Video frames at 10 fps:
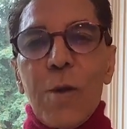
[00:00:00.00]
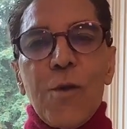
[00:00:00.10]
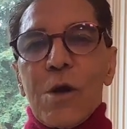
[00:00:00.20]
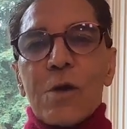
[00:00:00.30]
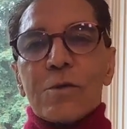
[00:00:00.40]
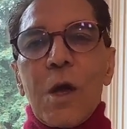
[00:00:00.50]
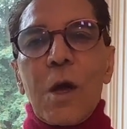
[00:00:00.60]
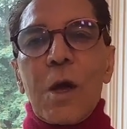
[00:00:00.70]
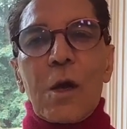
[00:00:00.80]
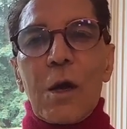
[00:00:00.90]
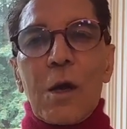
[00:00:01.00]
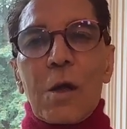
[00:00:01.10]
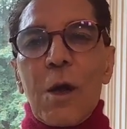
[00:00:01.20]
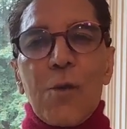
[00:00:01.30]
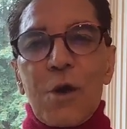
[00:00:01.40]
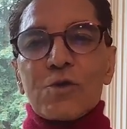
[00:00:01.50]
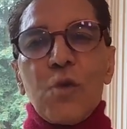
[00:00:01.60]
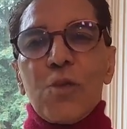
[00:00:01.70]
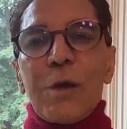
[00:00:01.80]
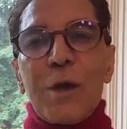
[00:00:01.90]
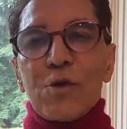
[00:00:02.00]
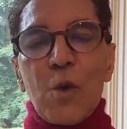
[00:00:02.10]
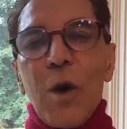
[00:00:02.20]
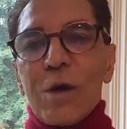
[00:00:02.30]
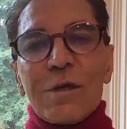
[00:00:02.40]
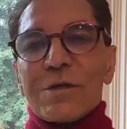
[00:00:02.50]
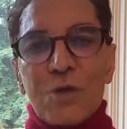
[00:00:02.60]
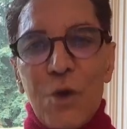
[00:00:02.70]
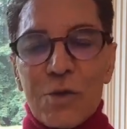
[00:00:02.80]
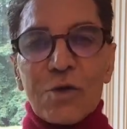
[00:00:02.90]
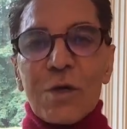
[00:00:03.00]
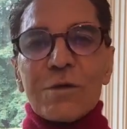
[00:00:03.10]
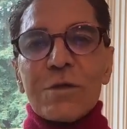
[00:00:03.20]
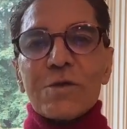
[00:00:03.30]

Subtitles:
Laparoscopic and Robotic Surgeons.